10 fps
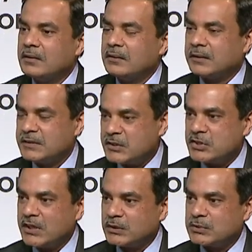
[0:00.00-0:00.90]
The congestion
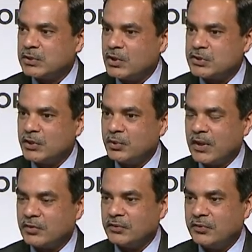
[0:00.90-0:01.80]
charge was launched in
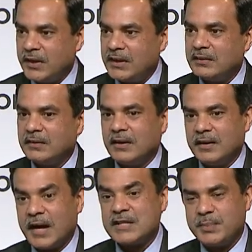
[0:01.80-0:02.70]
2003
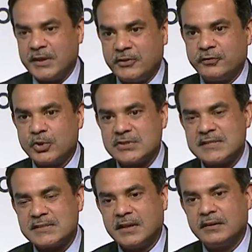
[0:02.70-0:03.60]
and has been enforced
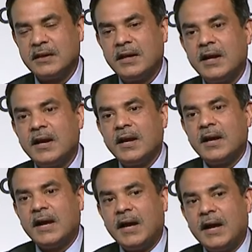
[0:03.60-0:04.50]
since then.
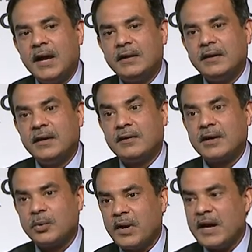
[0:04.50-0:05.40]
And it
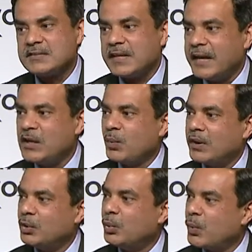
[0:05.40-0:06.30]
requires
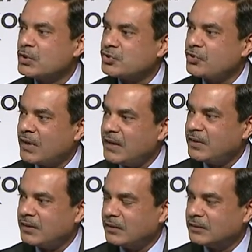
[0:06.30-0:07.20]
anyone who wants to drive
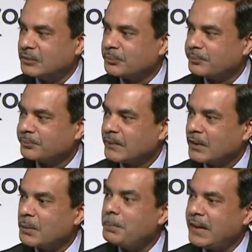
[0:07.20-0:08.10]
in London
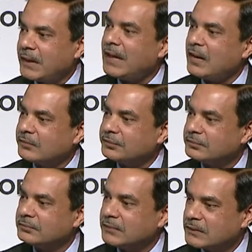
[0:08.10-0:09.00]
to pay a tariff.
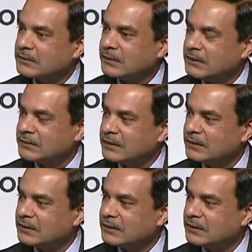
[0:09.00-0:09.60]
It is